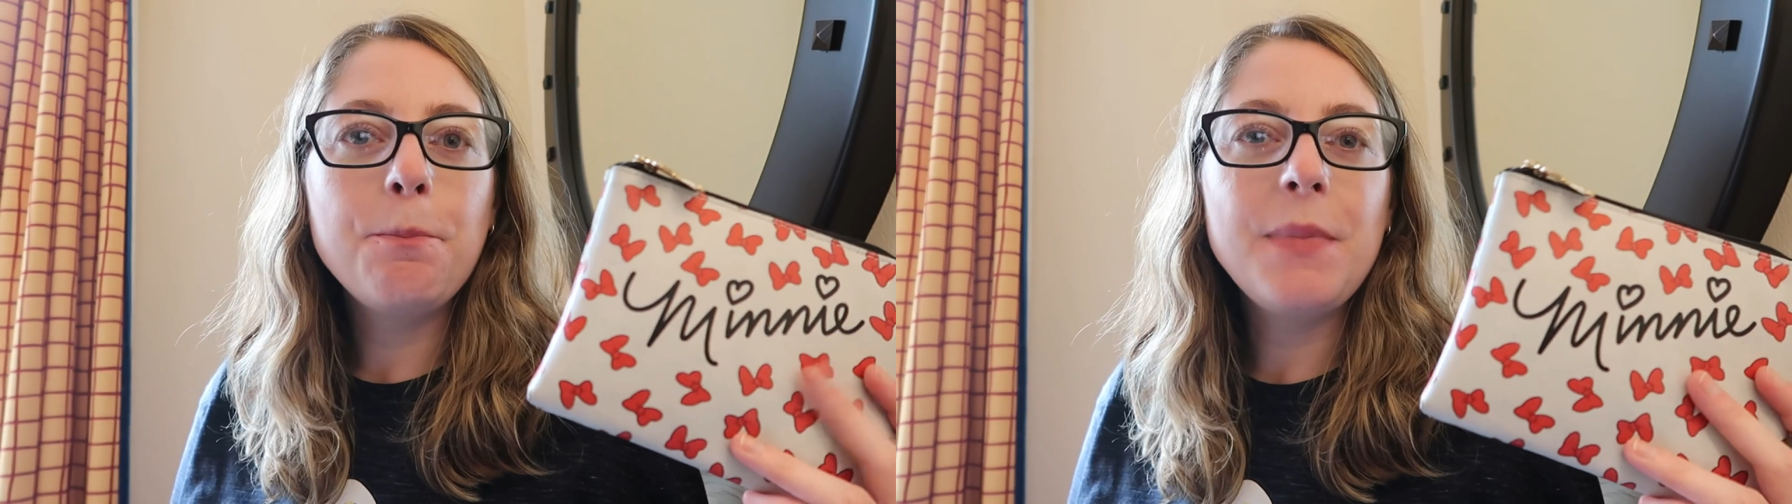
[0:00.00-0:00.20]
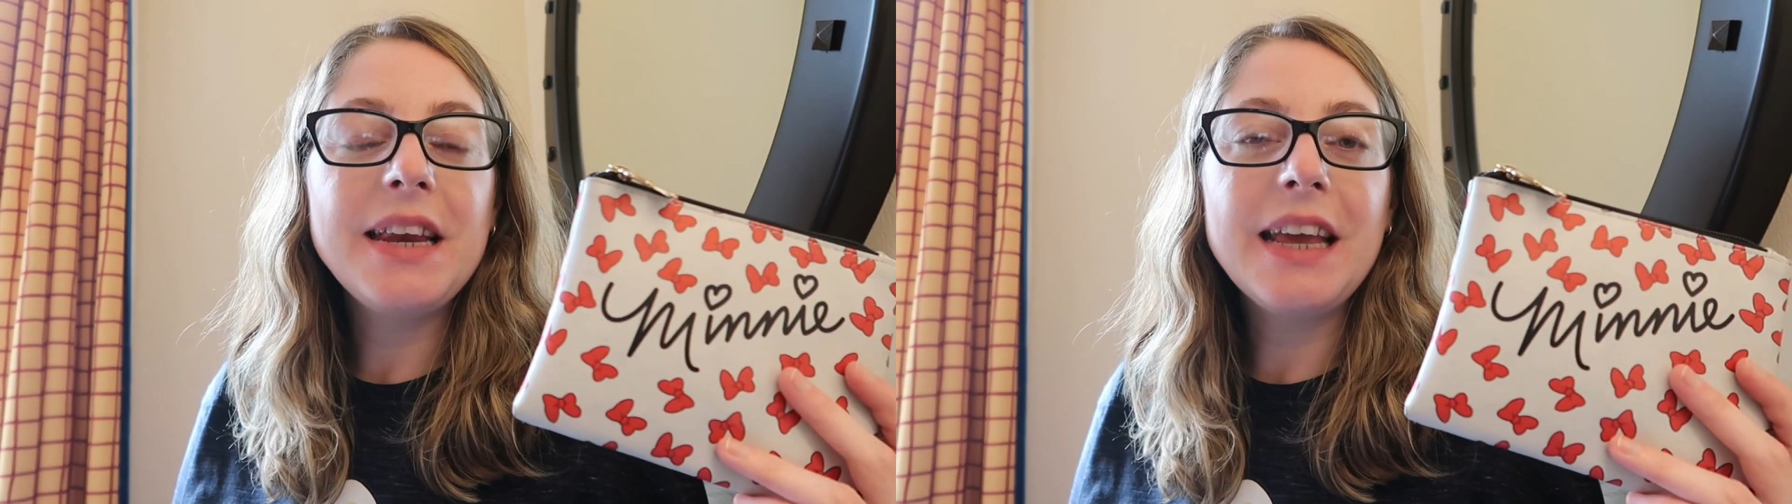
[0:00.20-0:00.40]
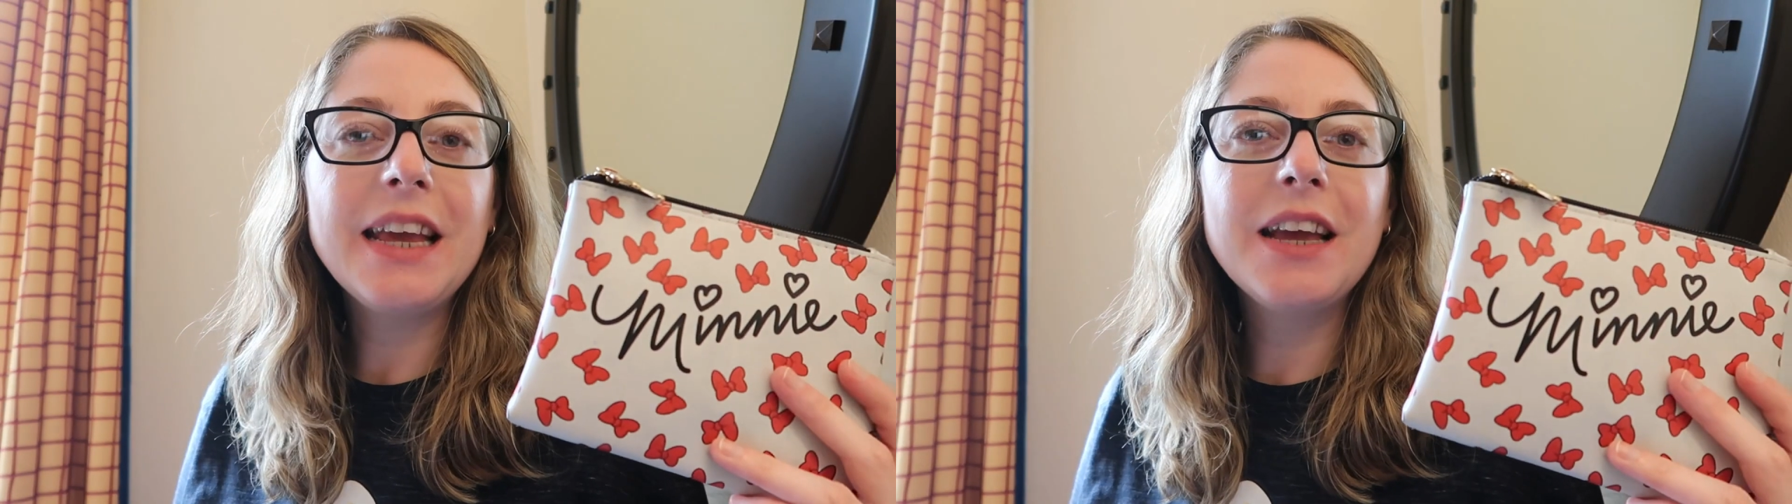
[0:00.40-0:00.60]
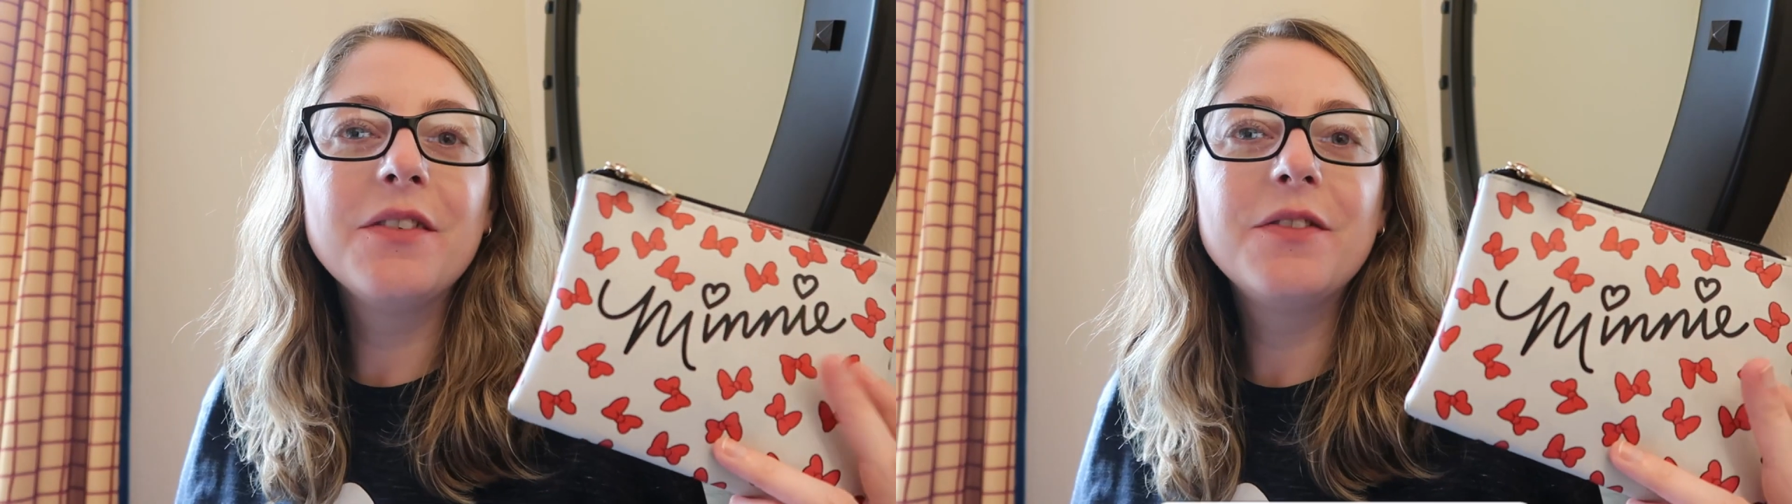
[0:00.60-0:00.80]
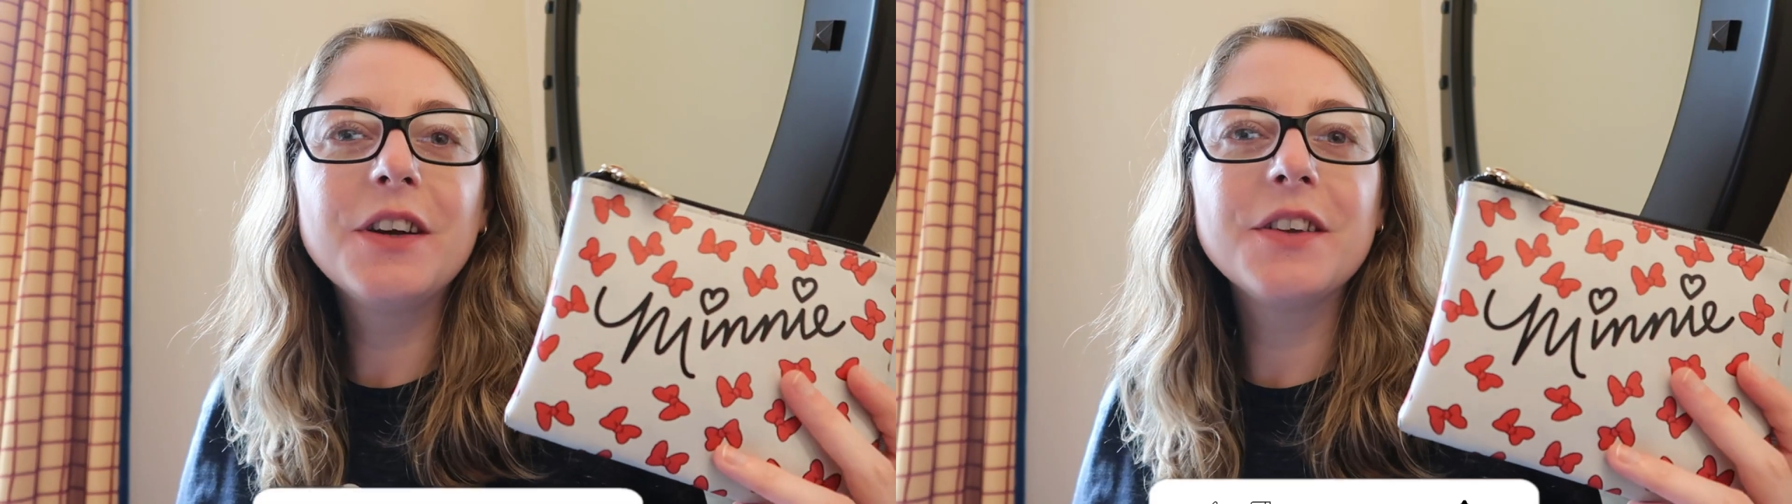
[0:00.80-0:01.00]
mini
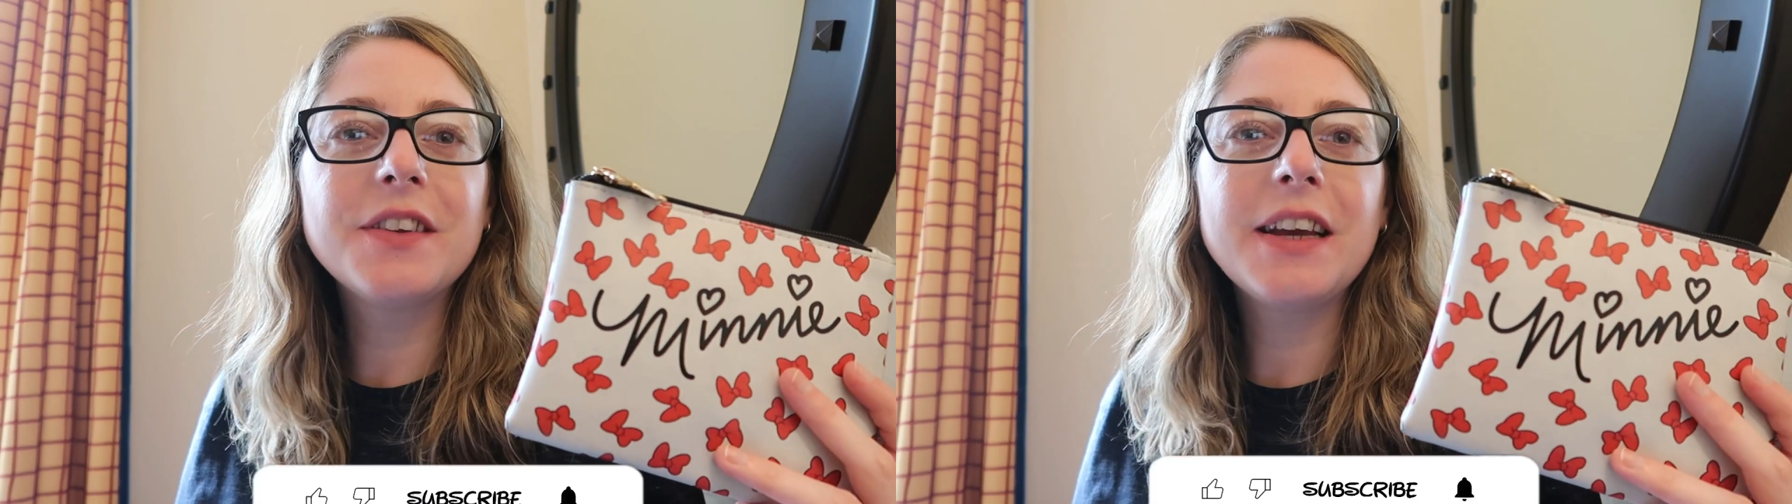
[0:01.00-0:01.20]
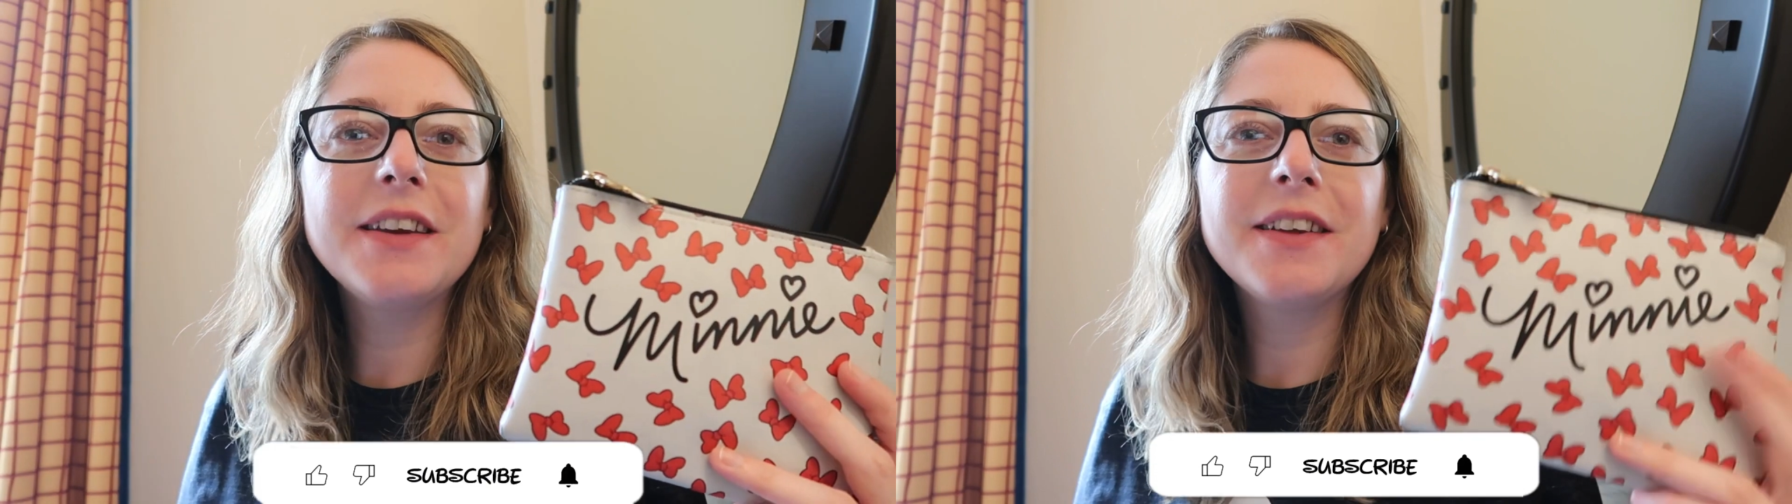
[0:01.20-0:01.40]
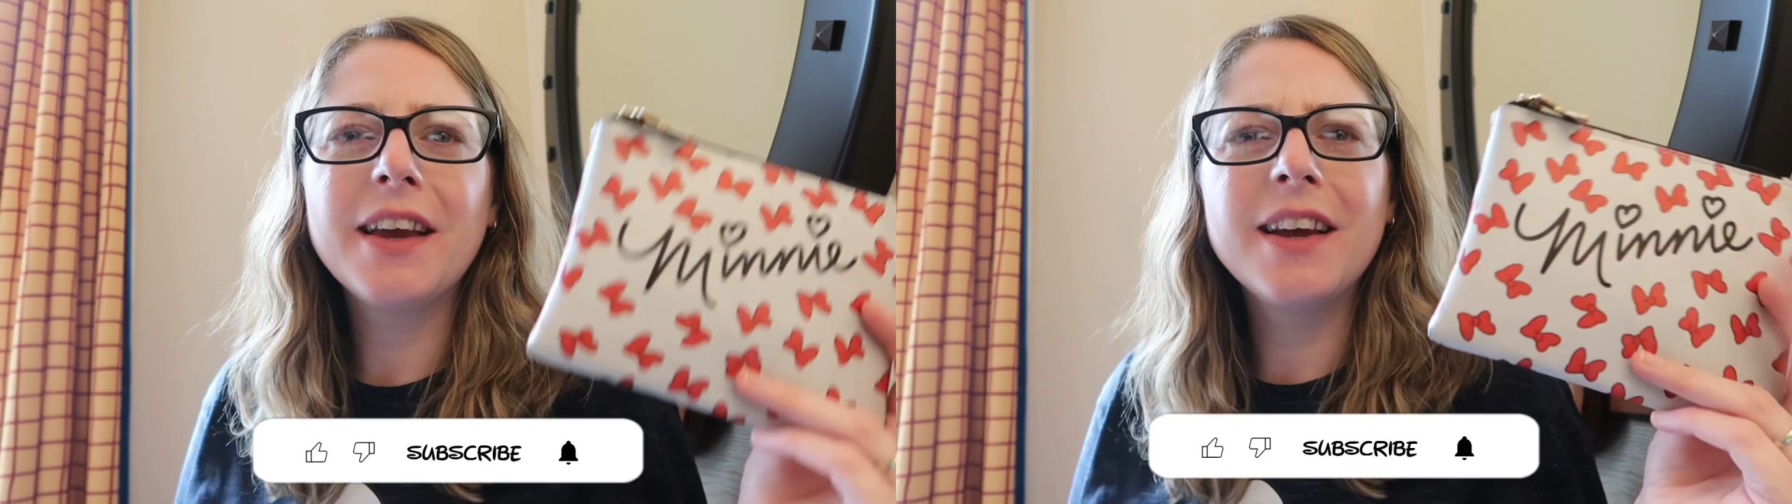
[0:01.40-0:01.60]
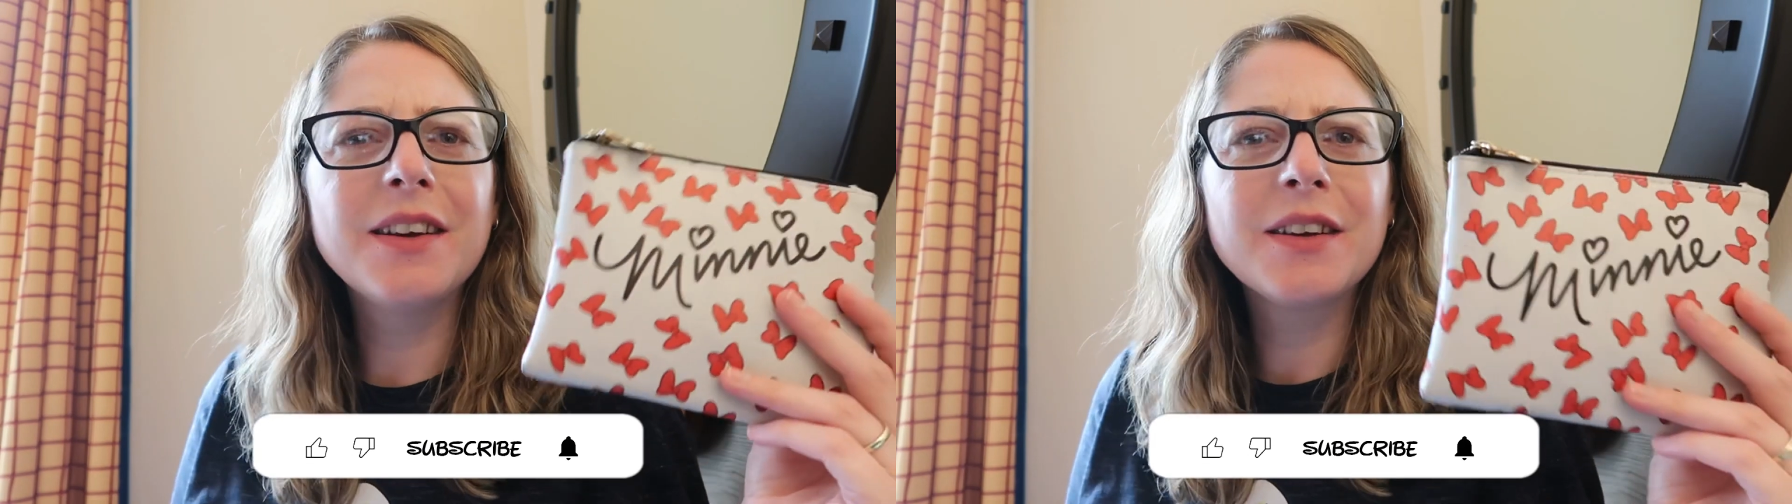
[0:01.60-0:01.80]
first aid kit,